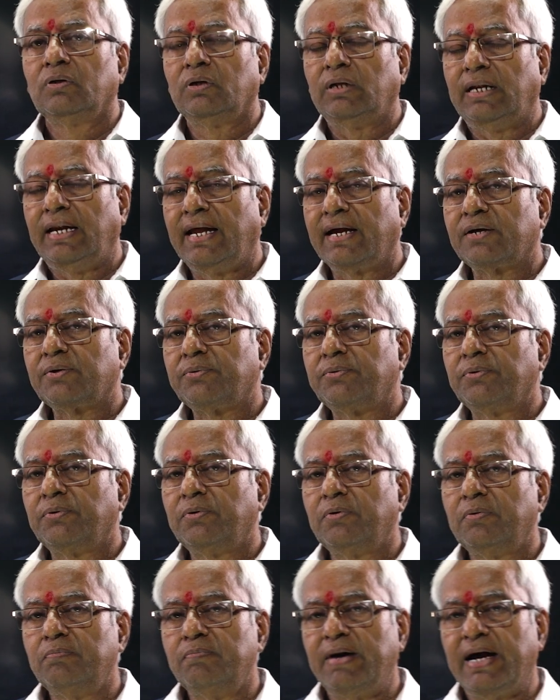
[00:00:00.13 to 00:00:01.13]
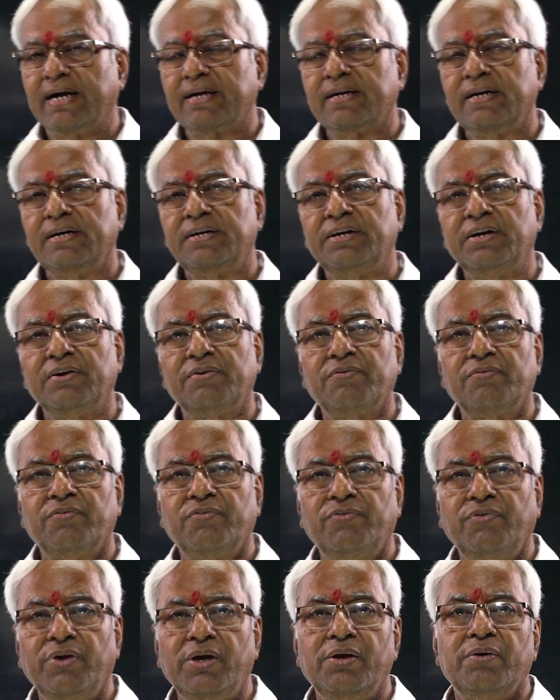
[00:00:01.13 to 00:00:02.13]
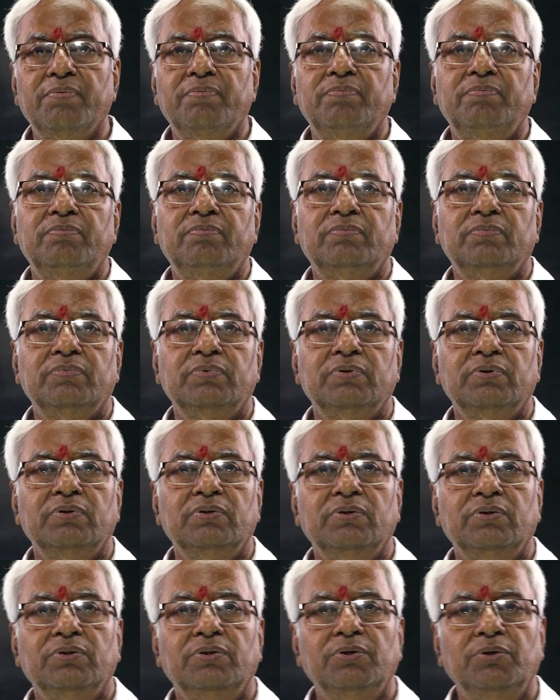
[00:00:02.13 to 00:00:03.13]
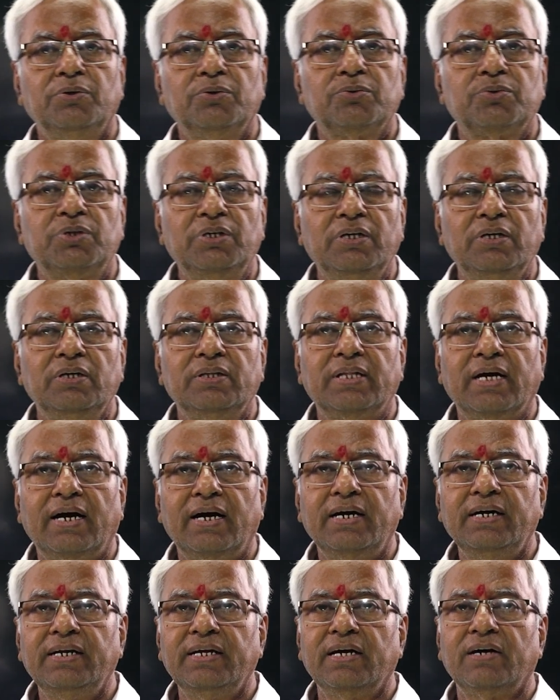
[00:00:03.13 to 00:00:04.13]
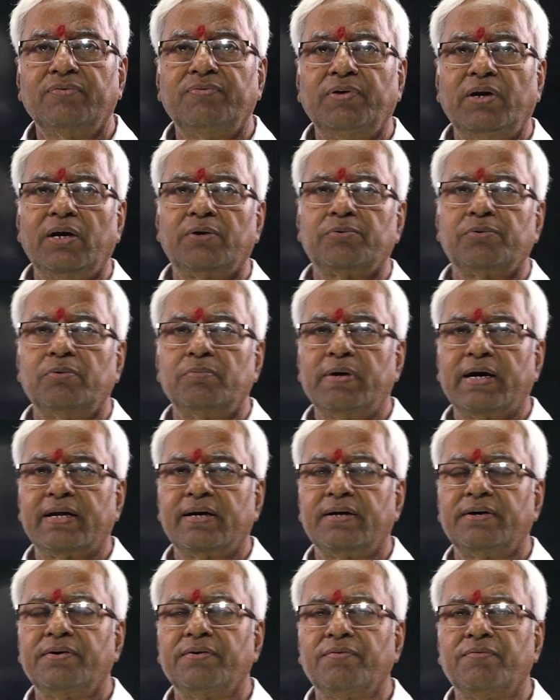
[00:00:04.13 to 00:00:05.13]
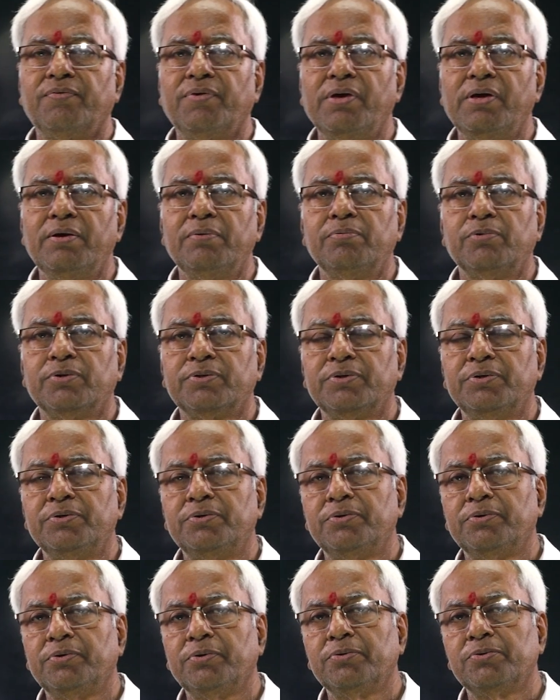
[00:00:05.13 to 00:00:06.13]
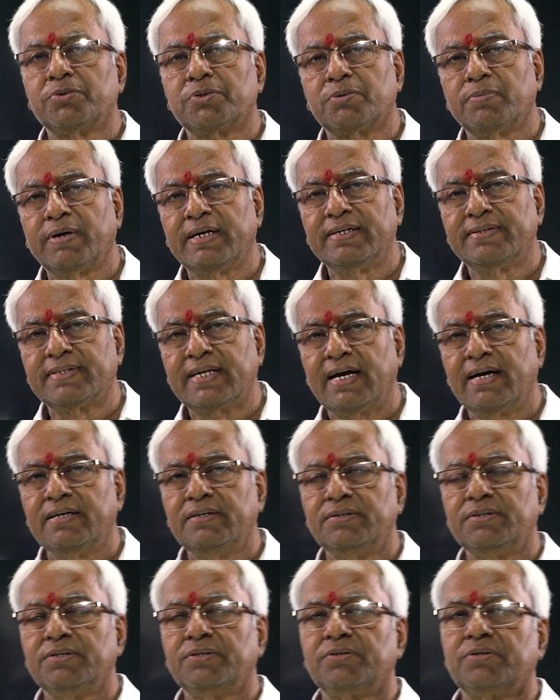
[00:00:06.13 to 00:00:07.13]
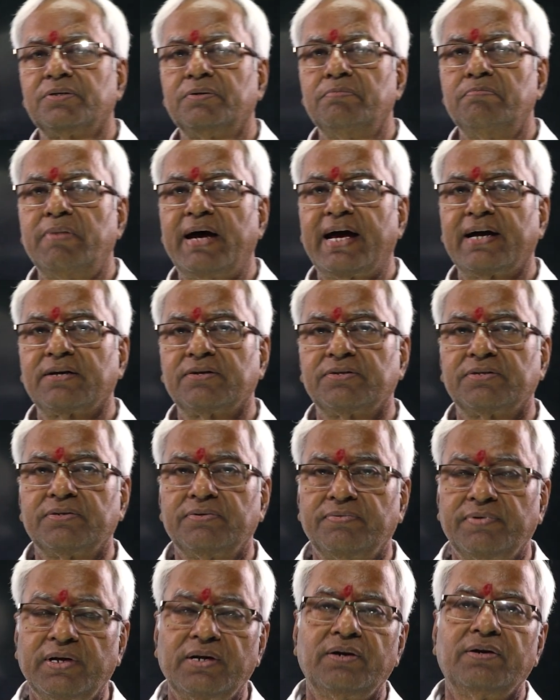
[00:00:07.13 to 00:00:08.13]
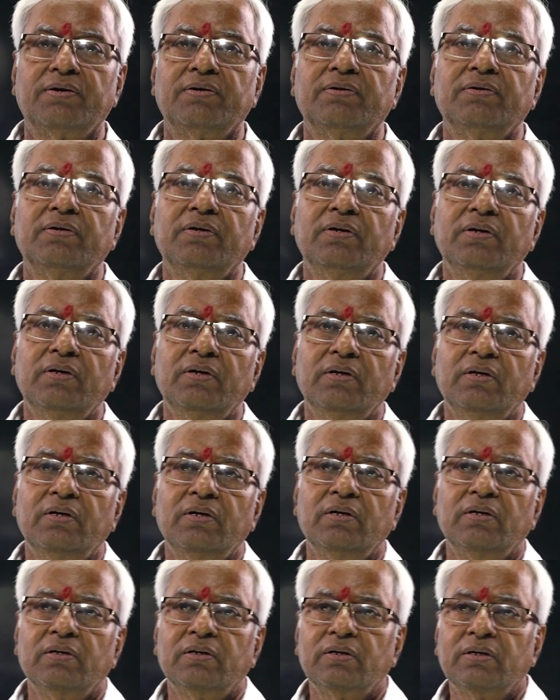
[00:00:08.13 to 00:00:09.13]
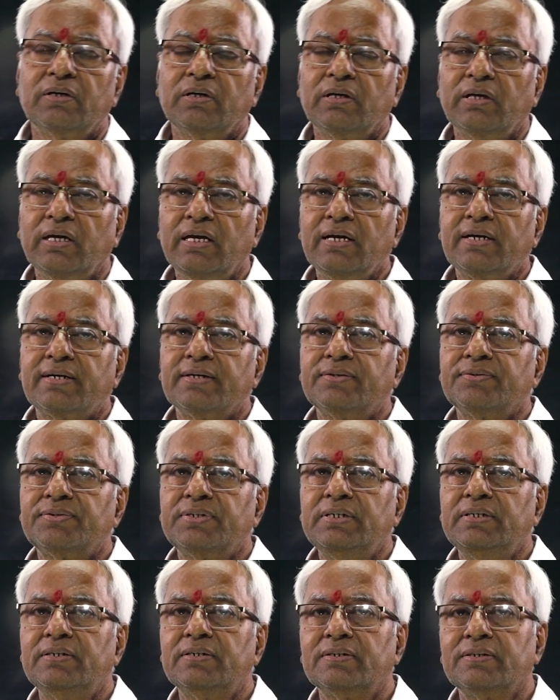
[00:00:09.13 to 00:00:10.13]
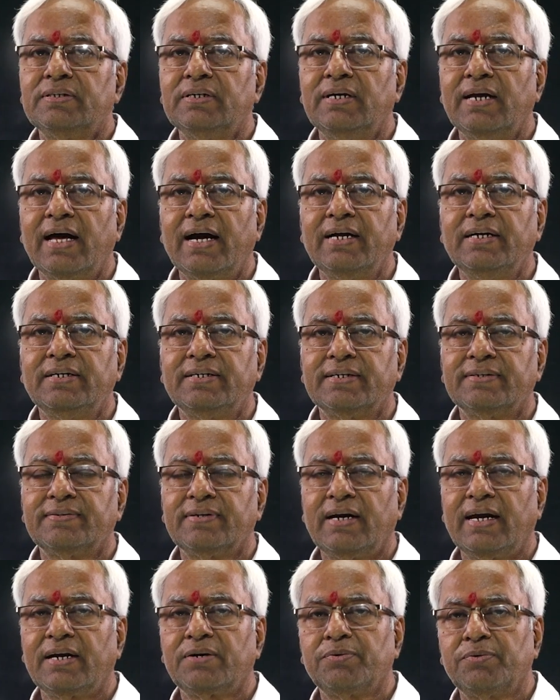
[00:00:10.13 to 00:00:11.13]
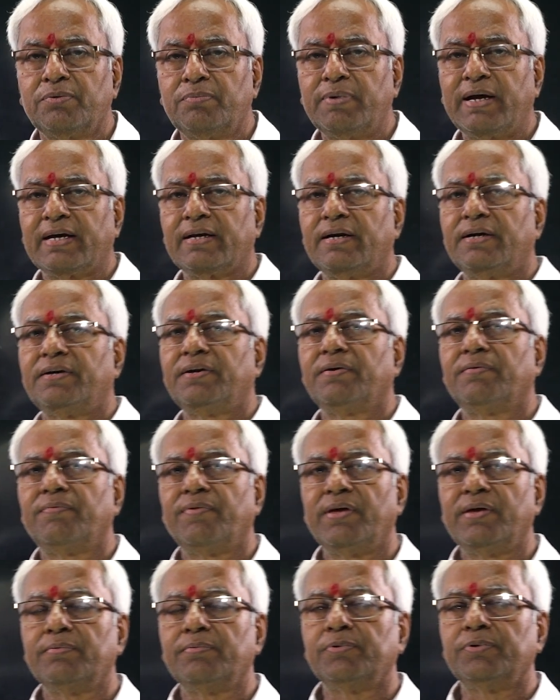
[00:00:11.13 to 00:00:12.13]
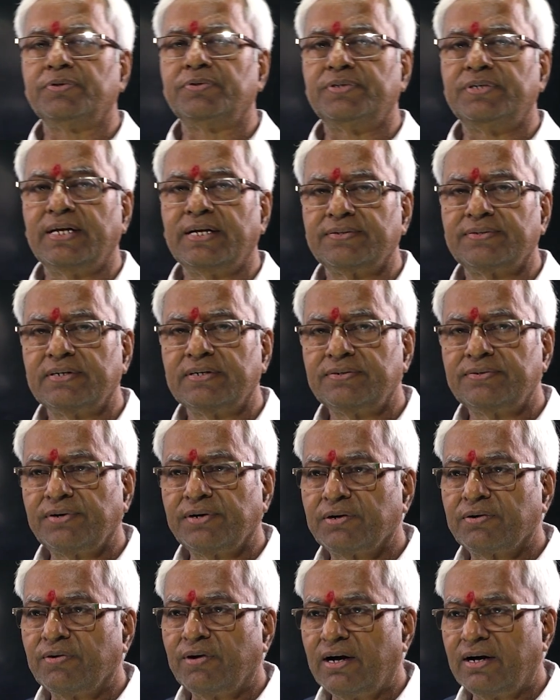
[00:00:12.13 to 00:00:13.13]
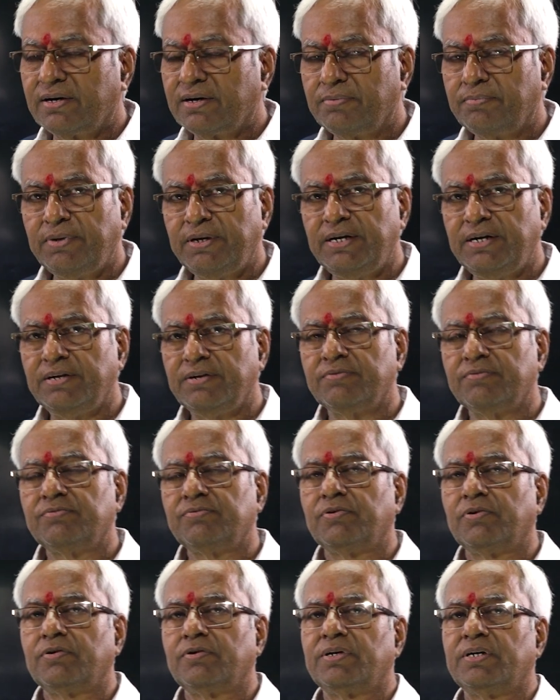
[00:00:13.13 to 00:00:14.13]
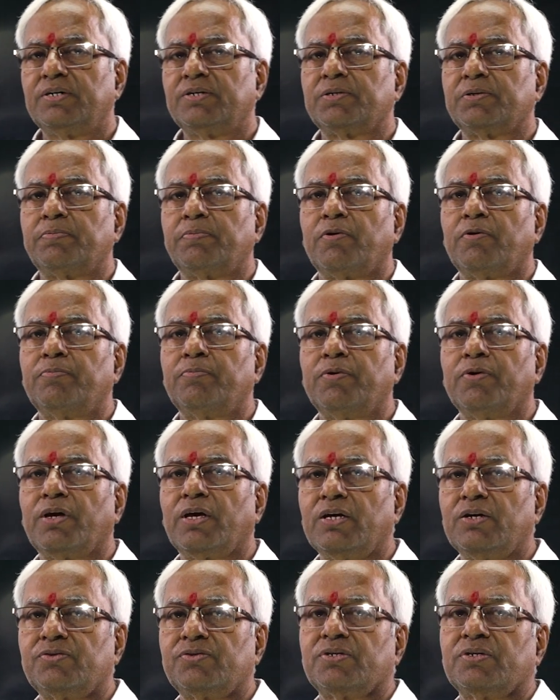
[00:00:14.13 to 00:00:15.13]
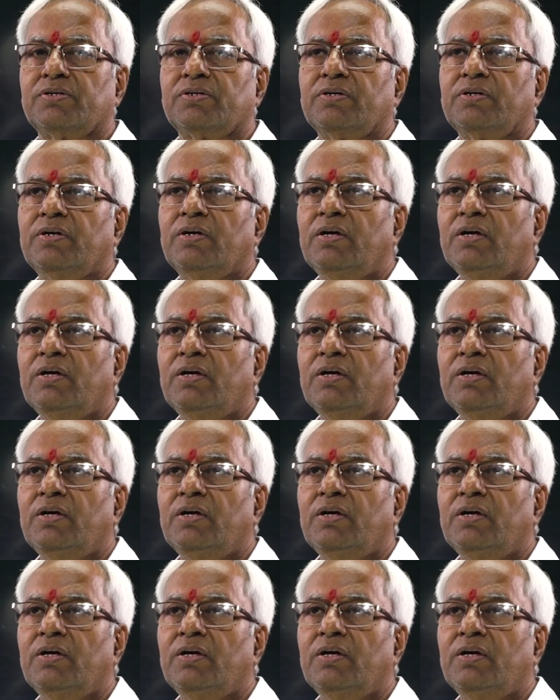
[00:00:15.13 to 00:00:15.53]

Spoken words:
Electromagnetic wave. You see, the idea of electromagnetic wave was introduced by scientist Maxwell. He considered the light as electromagnetic wave which doesn't require a medium for its propagation.